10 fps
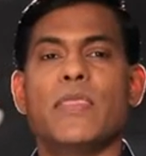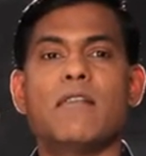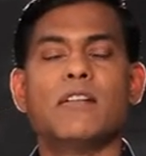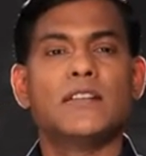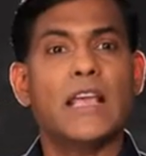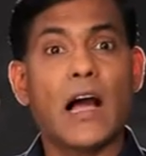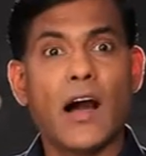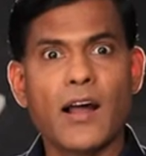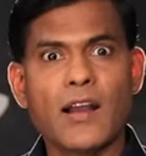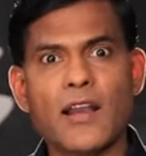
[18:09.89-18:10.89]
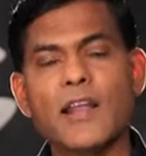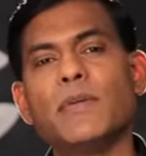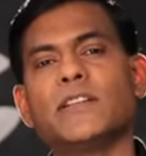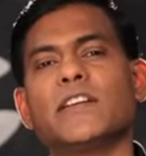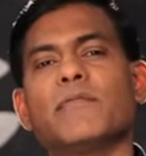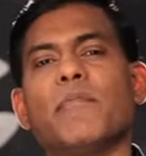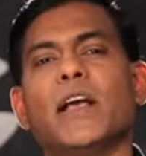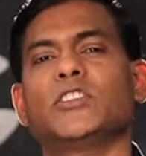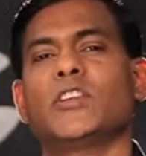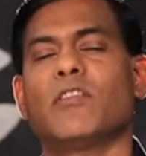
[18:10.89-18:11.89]
There is the unlimited
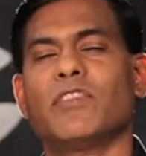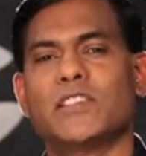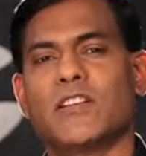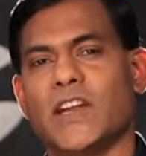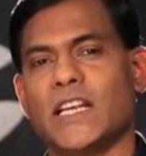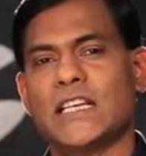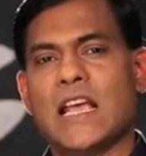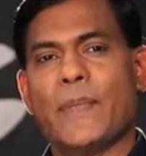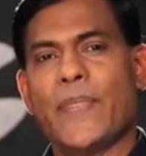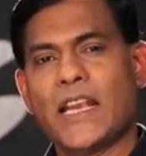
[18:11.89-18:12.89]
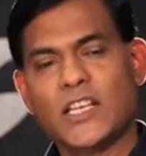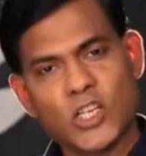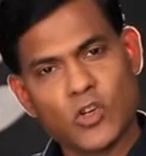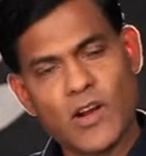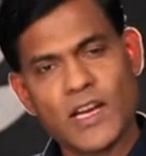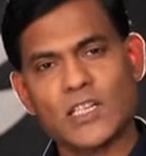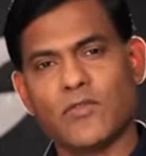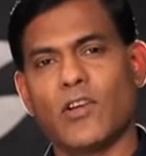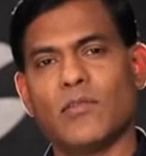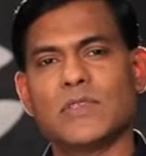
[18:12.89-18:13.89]
measure of His grace that
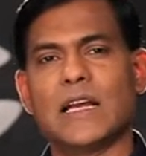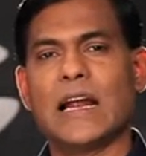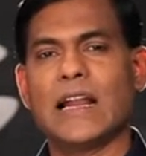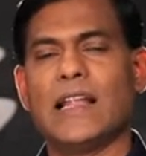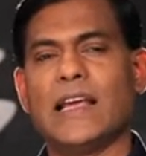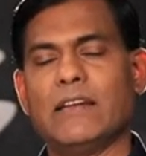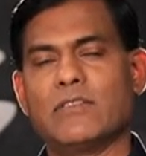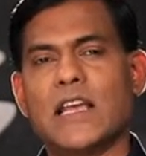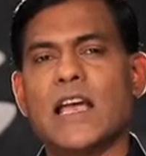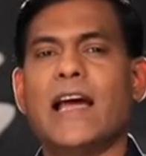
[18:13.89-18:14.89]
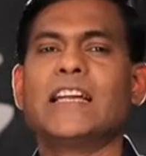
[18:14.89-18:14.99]
transforms our lives